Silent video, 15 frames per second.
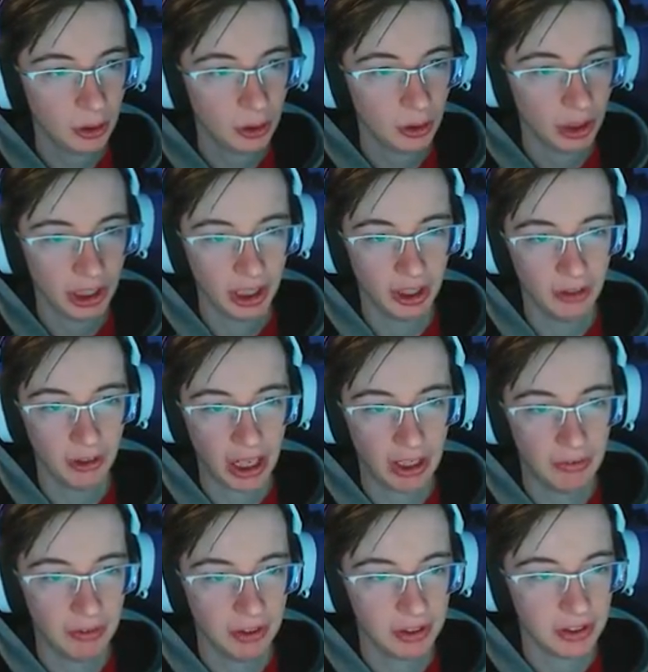and I, I
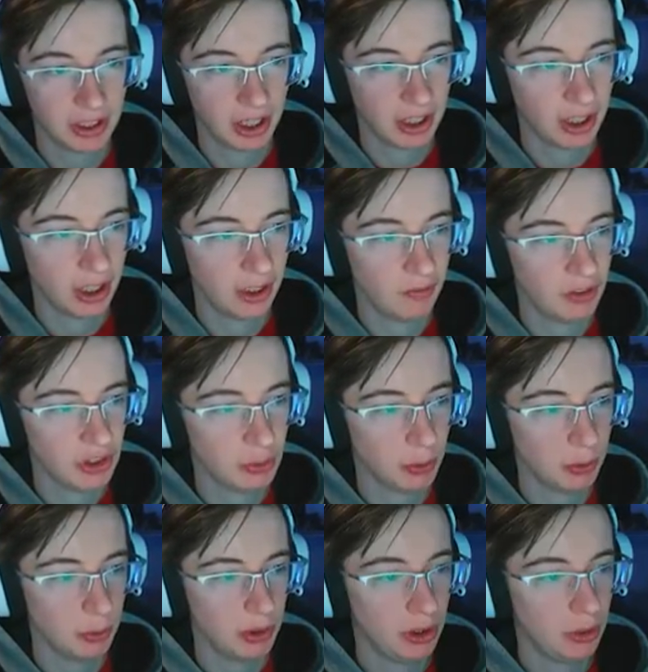feel it's kind of obvious what
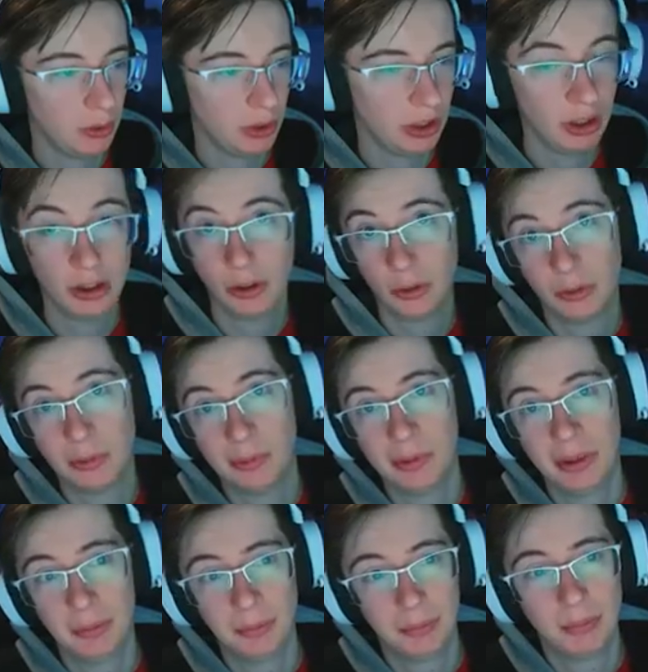we do here.
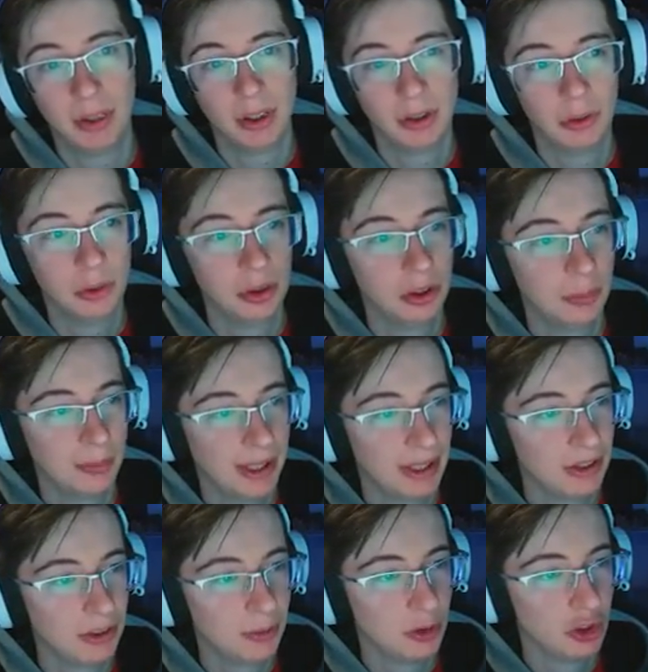We are going to plow
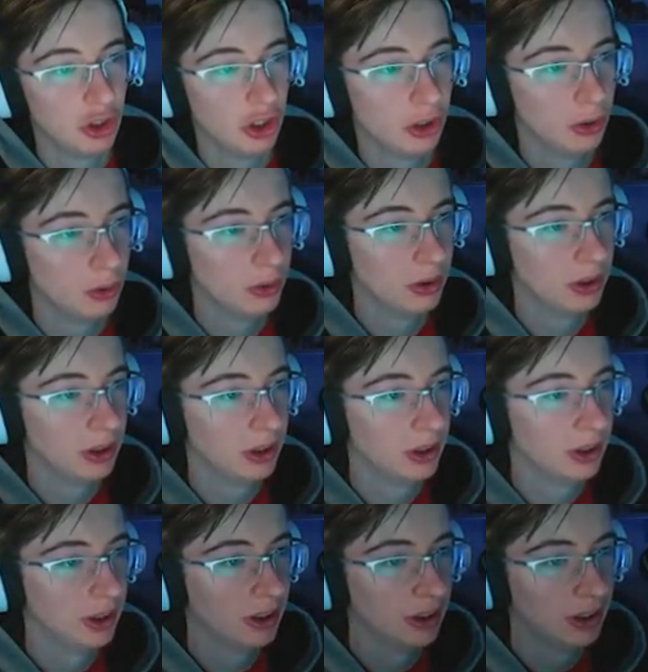some snow
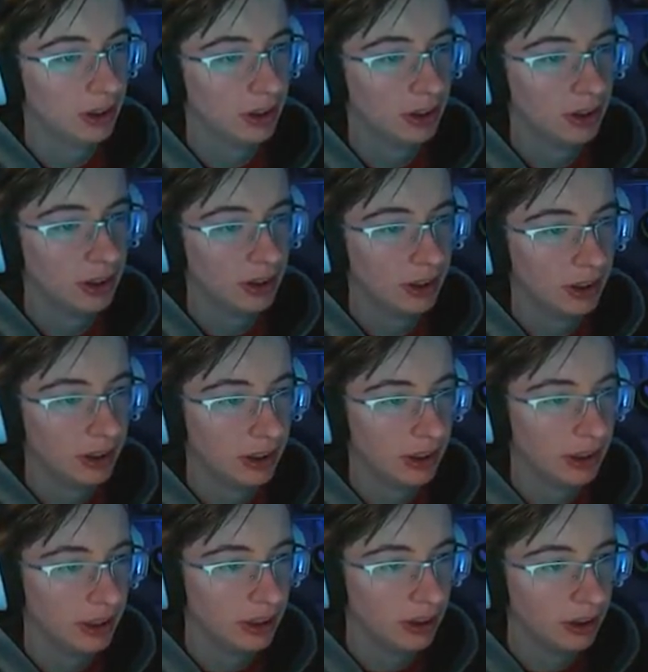
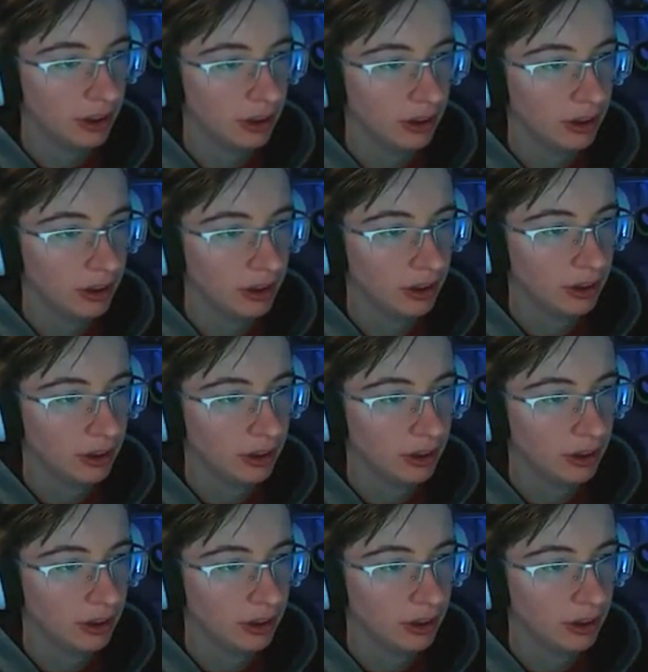in our